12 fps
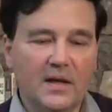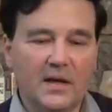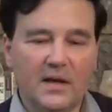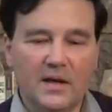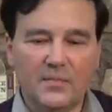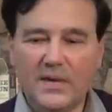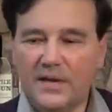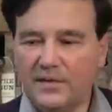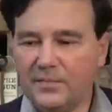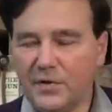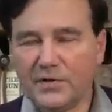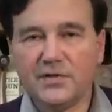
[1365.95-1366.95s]
Uh,
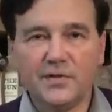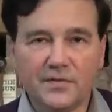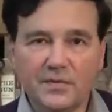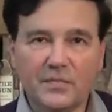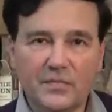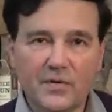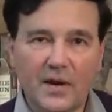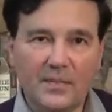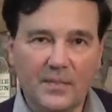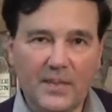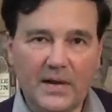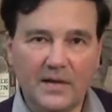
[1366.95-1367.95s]
please push the
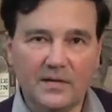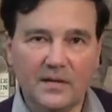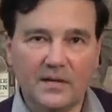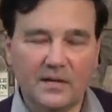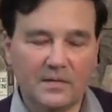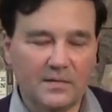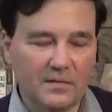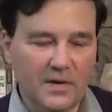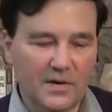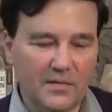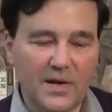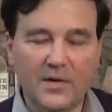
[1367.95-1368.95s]
subscribe button
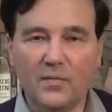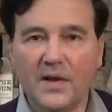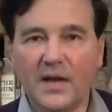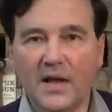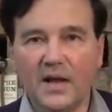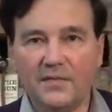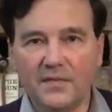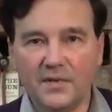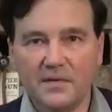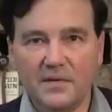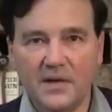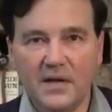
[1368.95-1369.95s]
uh, right away after
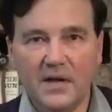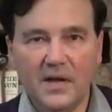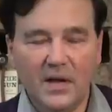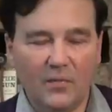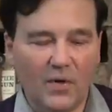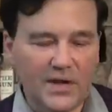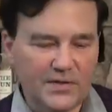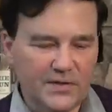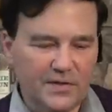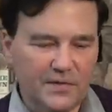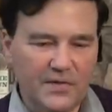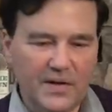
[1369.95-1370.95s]
you watch
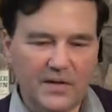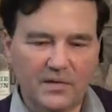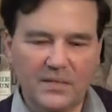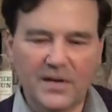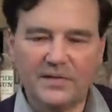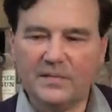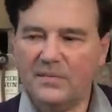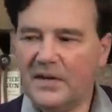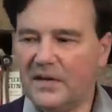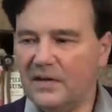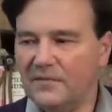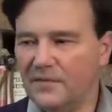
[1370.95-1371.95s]
this video. It makes a
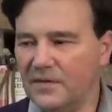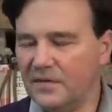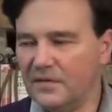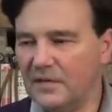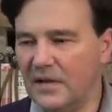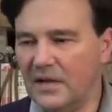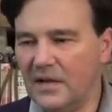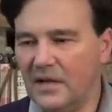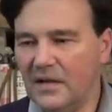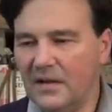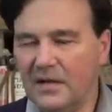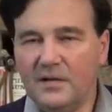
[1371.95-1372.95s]
big difference
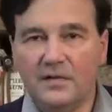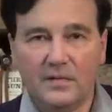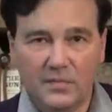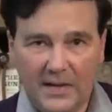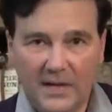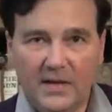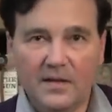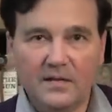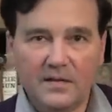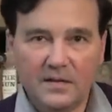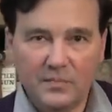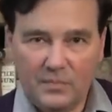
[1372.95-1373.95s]
to me
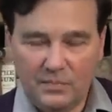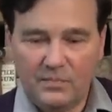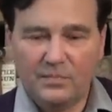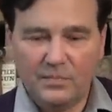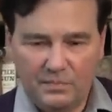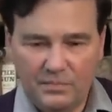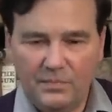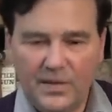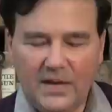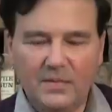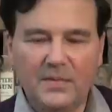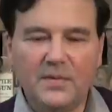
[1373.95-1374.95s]
and to
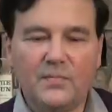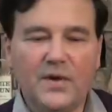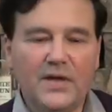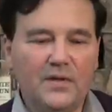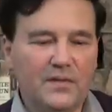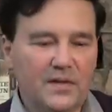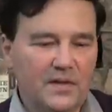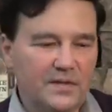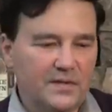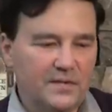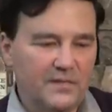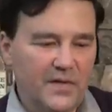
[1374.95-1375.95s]
be able to bring you
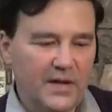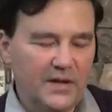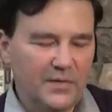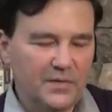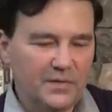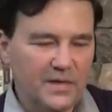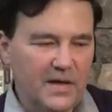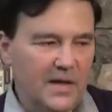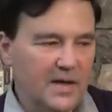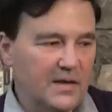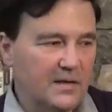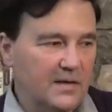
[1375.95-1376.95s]
these videos.
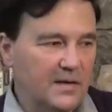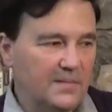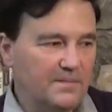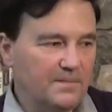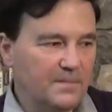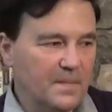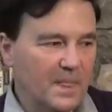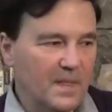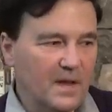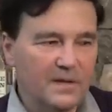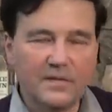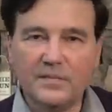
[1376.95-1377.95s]
And um,
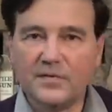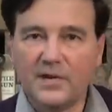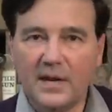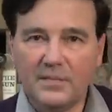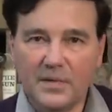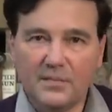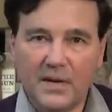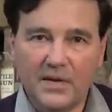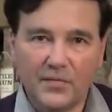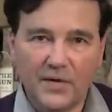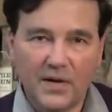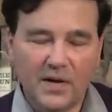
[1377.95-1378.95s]
subscribe to
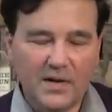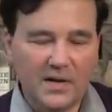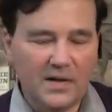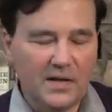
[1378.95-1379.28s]
Patreon.